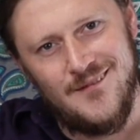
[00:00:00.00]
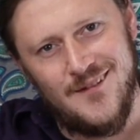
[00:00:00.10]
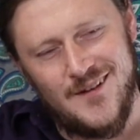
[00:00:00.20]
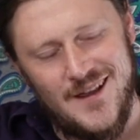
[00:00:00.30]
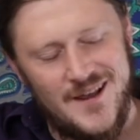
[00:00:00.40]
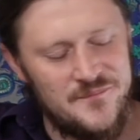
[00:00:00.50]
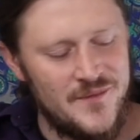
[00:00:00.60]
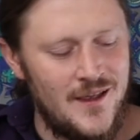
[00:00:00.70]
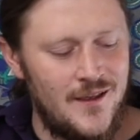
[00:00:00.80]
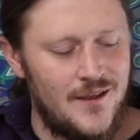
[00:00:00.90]
Okay,
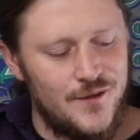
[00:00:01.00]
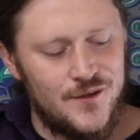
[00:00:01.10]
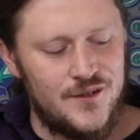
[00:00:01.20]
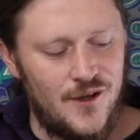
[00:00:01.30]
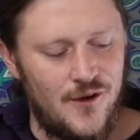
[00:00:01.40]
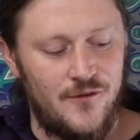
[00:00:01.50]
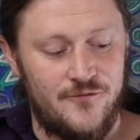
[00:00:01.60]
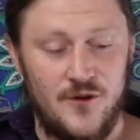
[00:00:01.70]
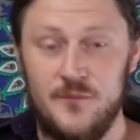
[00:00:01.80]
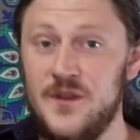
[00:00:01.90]
so
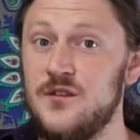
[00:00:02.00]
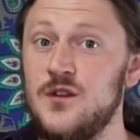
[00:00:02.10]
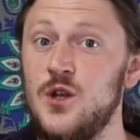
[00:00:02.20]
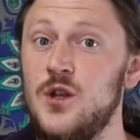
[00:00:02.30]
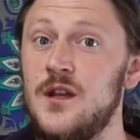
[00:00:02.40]
from this,